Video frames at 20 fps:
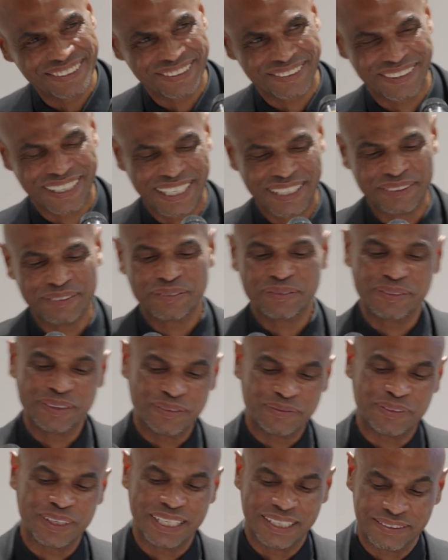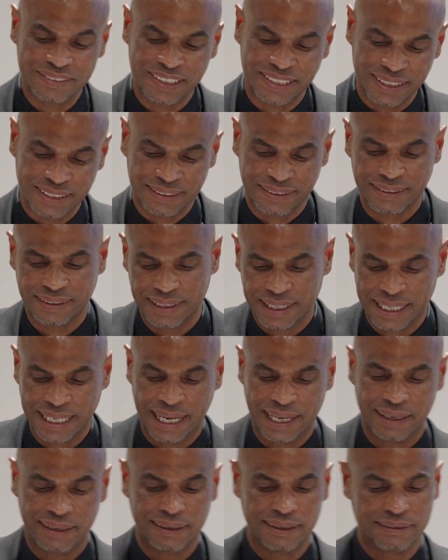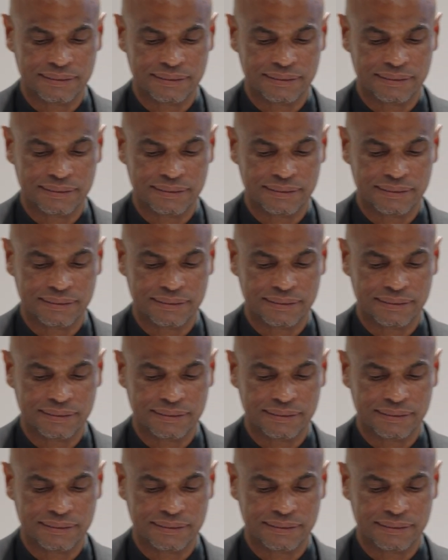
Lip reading: right? But it's just, again,